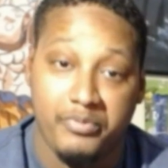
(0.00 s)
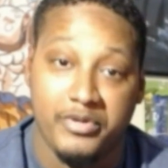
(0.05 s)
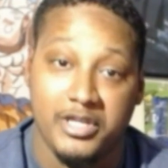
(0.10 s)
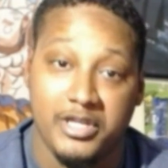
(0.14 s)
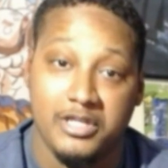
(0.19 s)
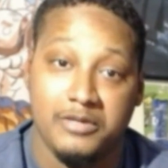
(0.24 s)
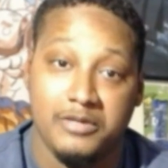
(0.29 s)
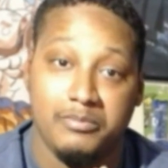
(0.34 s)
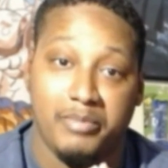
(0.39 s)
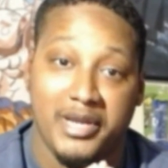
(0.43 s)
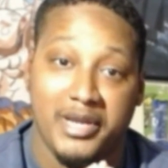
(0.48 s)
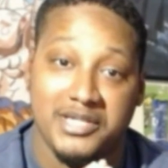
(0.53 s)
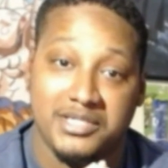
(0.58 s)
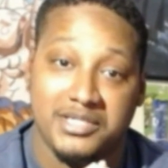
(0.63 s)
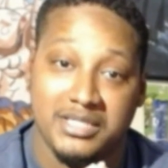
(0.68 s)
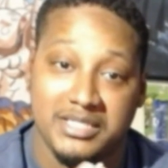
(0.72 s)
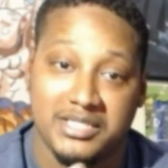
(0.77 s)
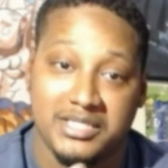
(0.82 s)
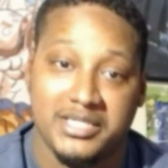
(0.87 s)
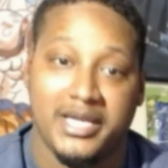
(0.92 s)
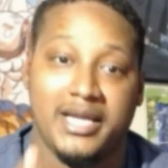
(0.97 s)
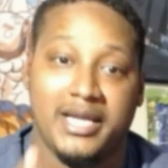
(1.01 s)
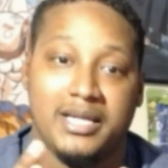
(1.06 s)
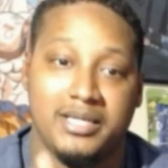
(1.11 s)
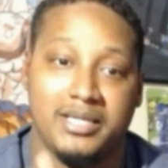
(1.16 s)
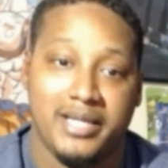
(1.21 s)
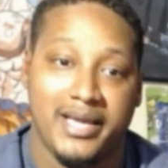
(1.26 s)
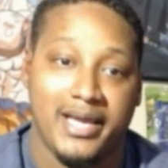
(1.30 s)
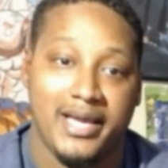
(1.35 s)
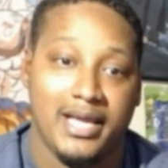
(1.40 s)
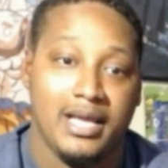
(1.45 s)
he basically said
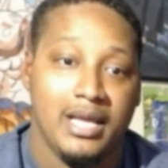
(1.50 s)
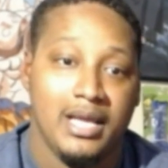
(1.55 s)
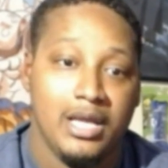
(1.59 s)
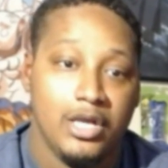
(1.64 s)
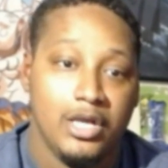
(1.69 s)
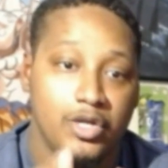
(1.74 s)
that